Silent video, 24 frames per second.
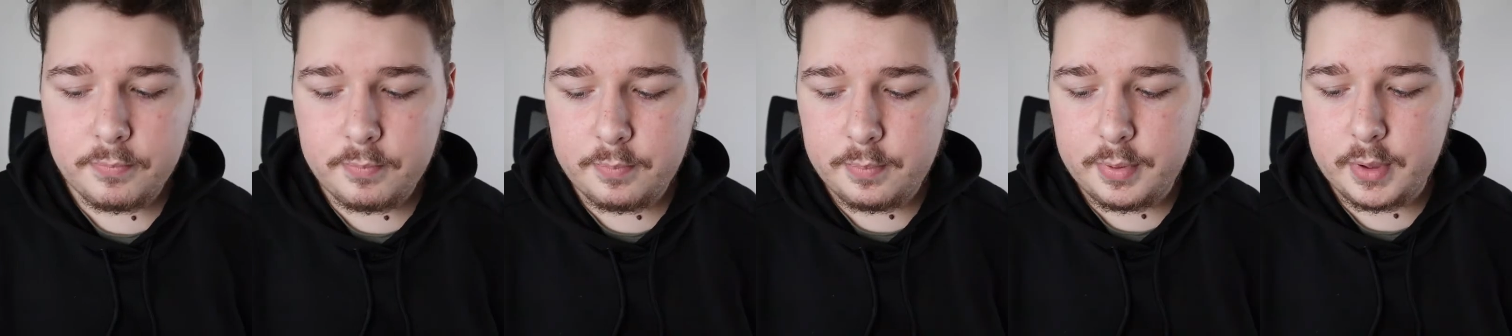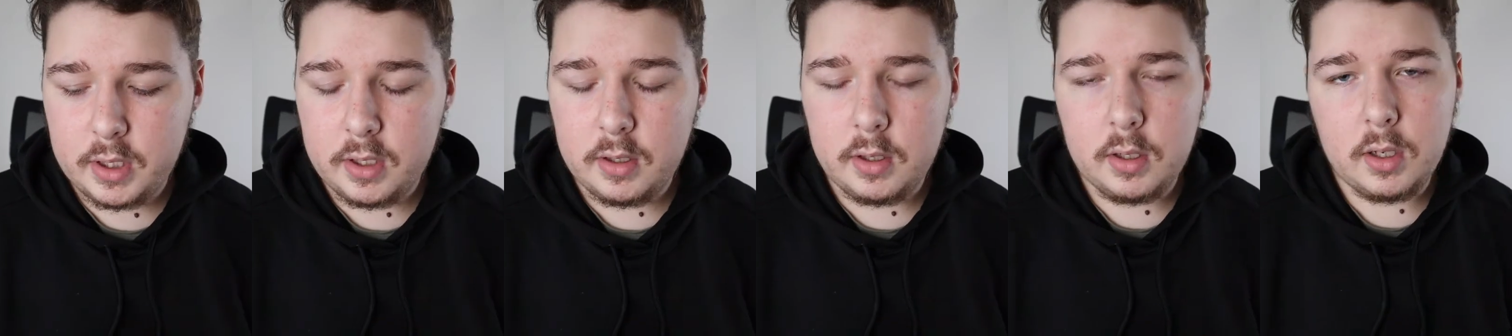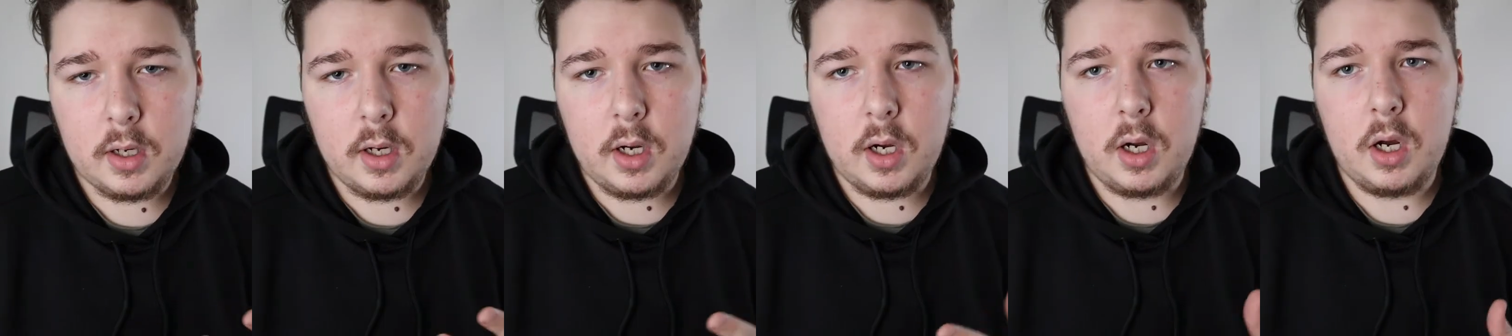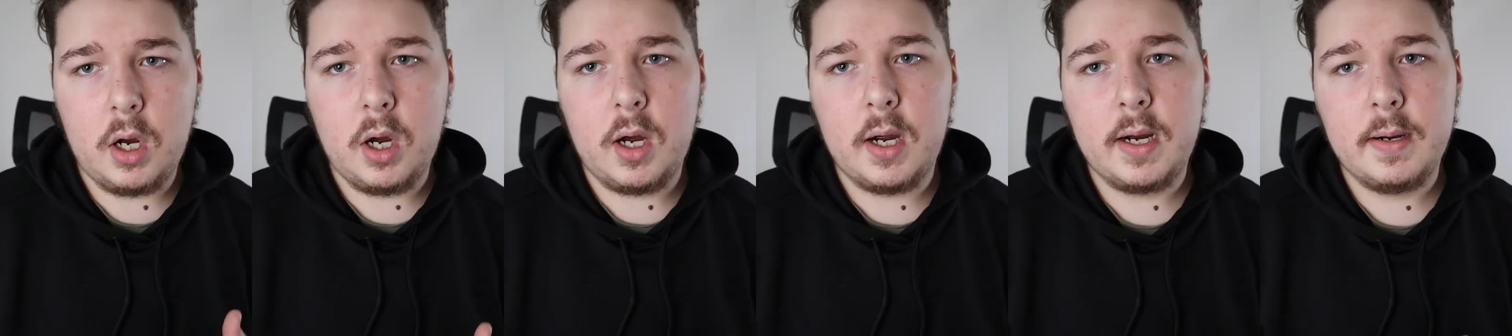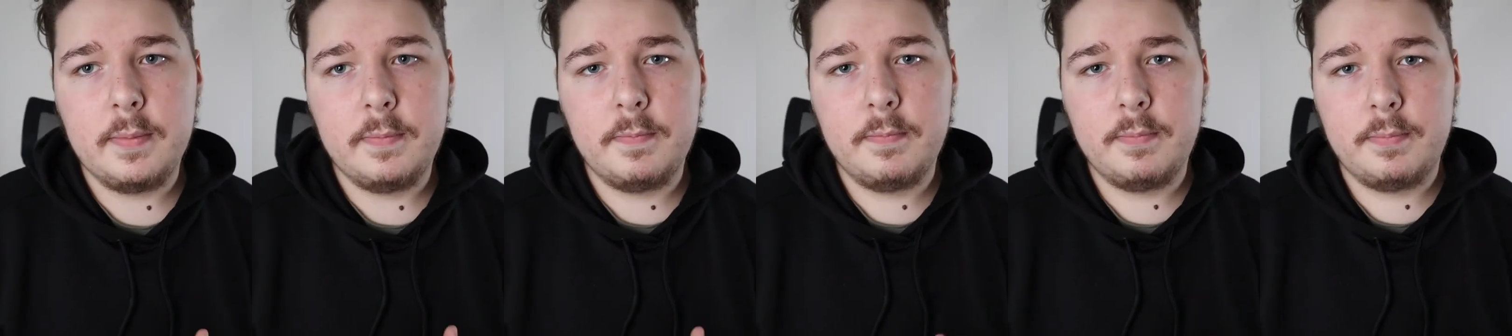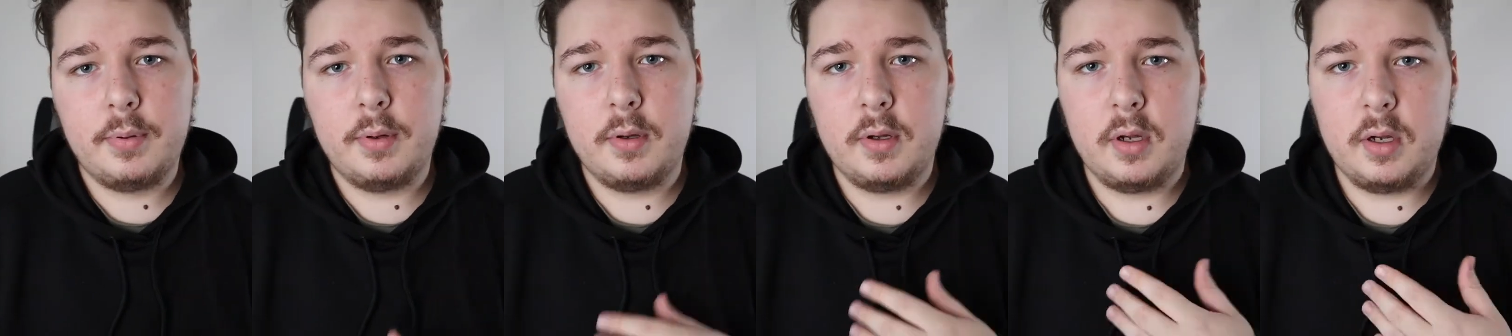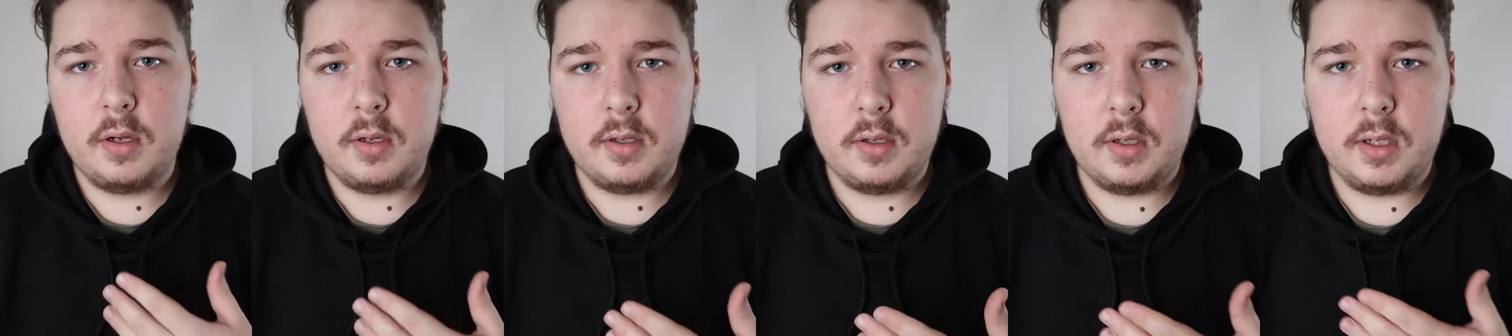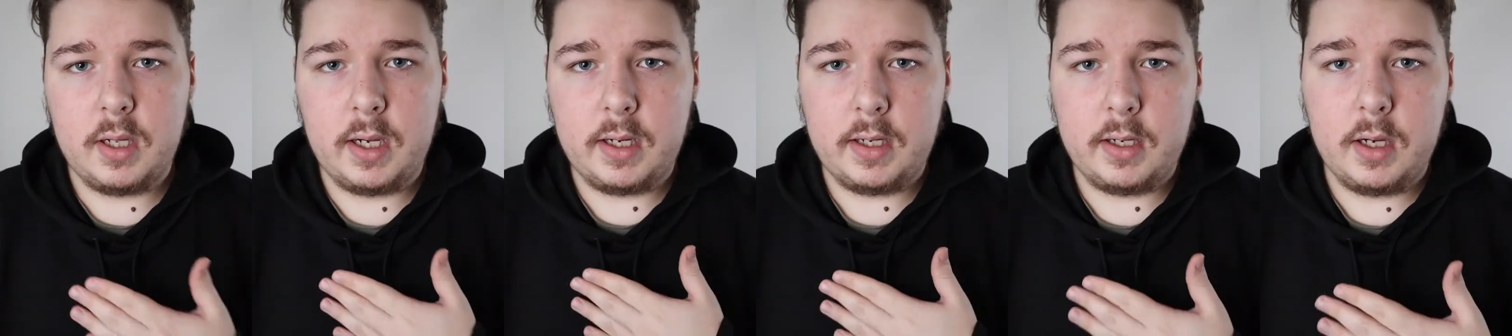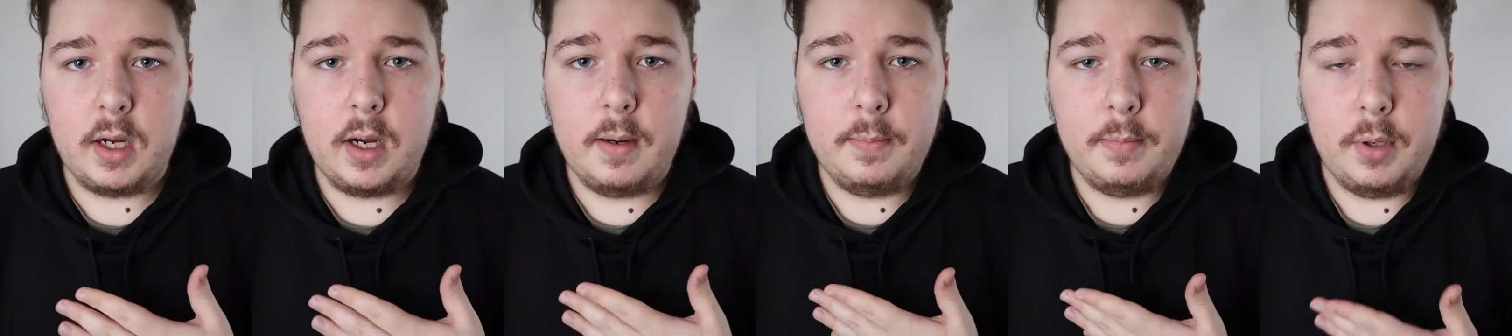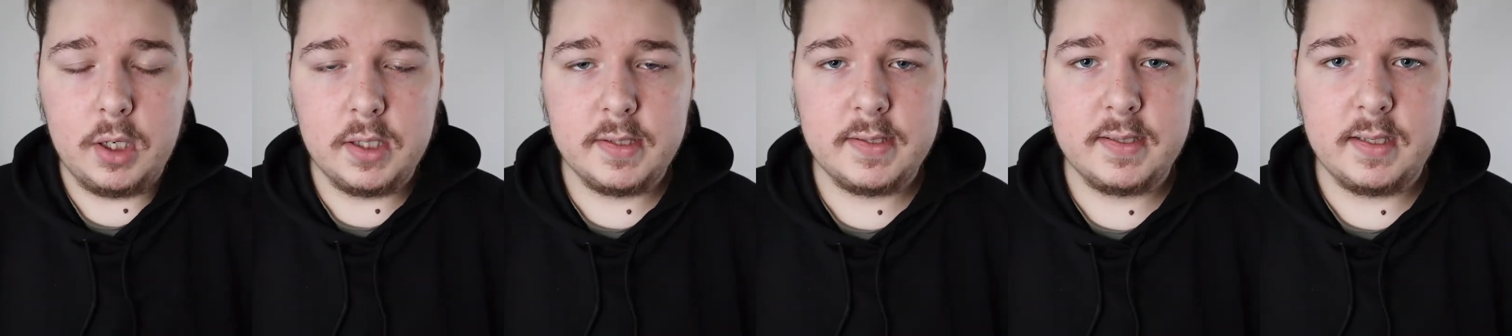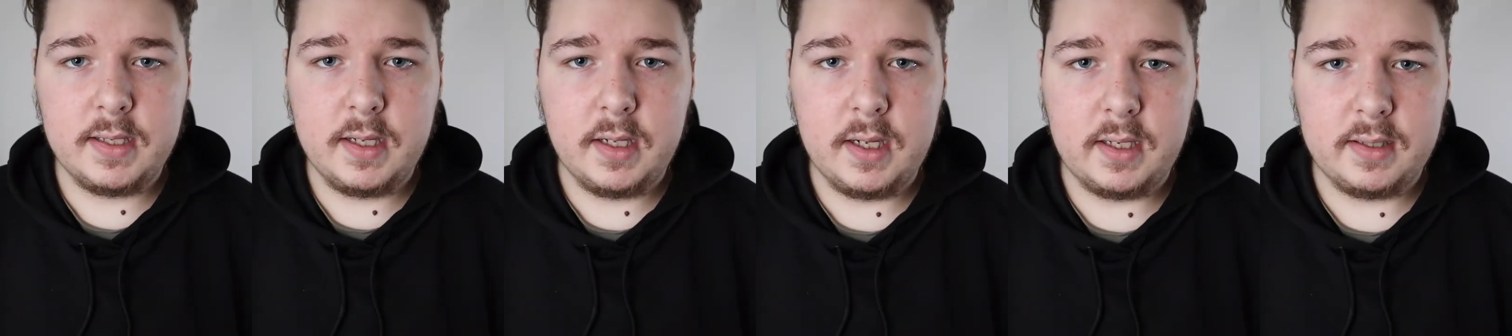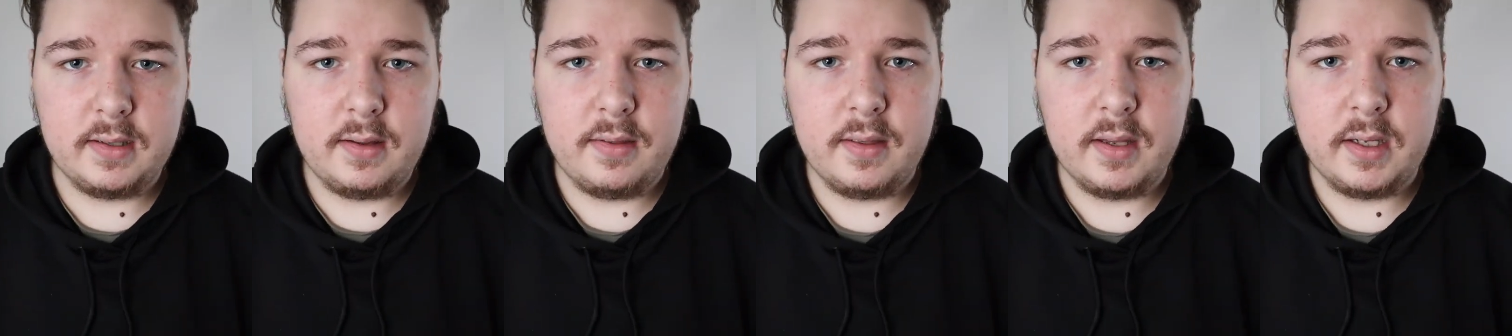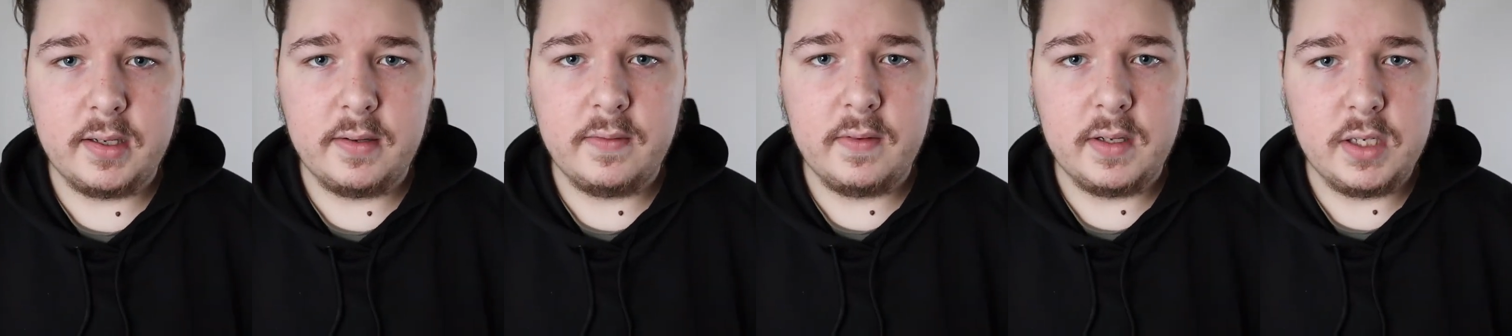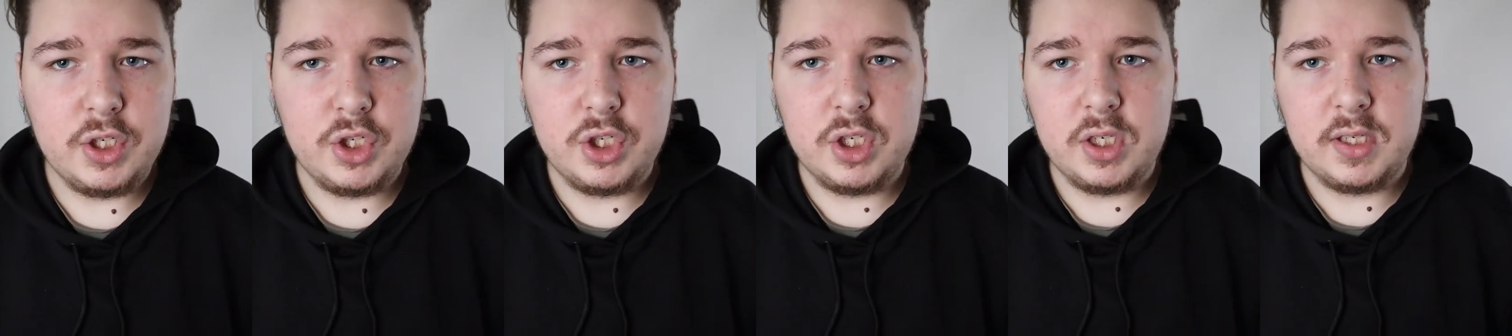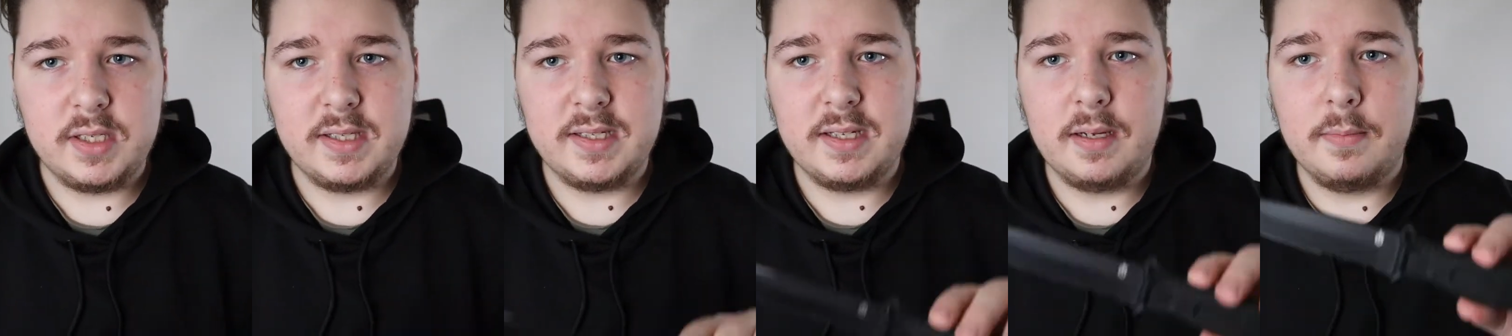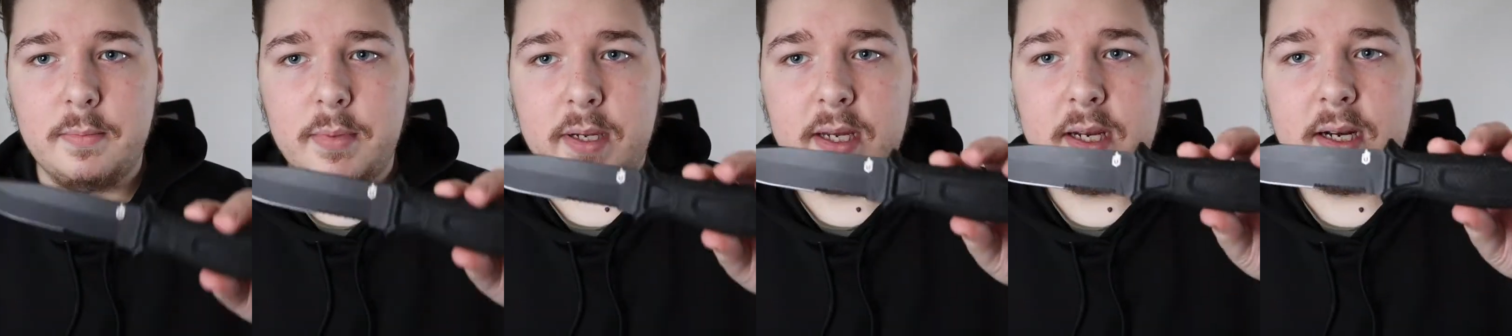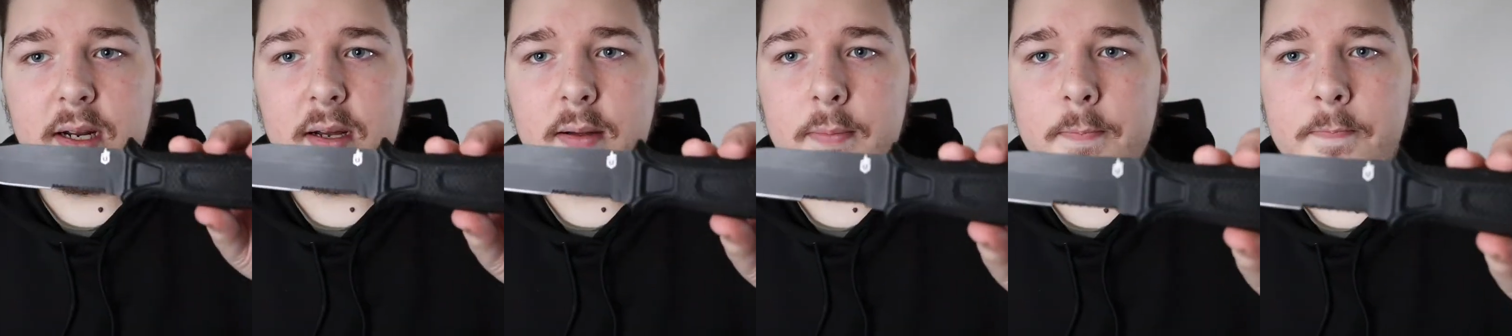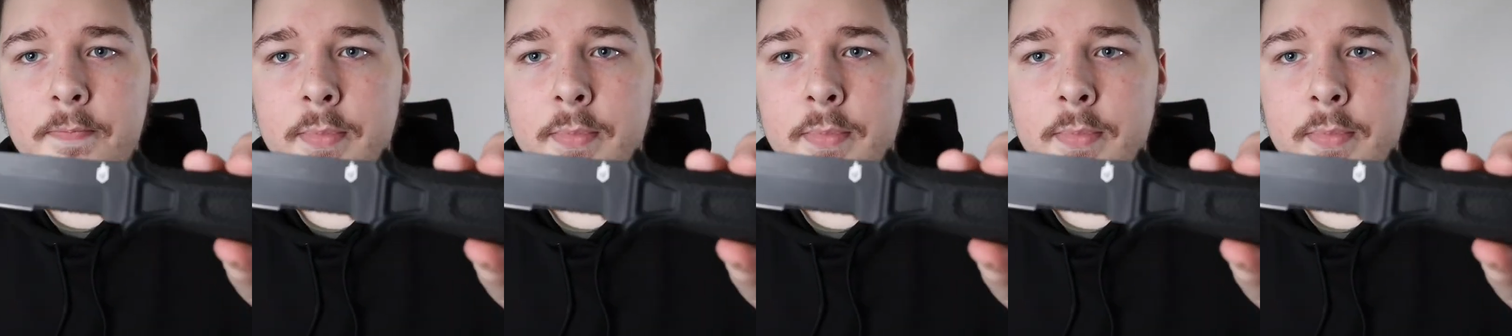But I personally like to think of it as just a beater.